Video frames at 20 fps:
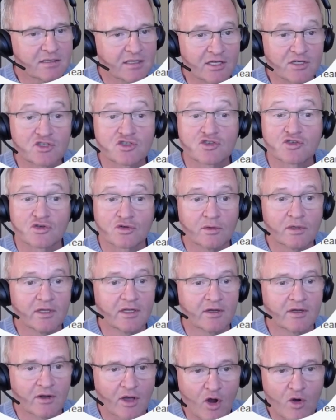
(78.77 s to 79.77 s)
It's truly
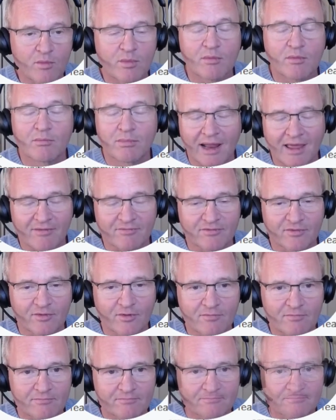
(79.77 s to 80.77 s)
an open platform.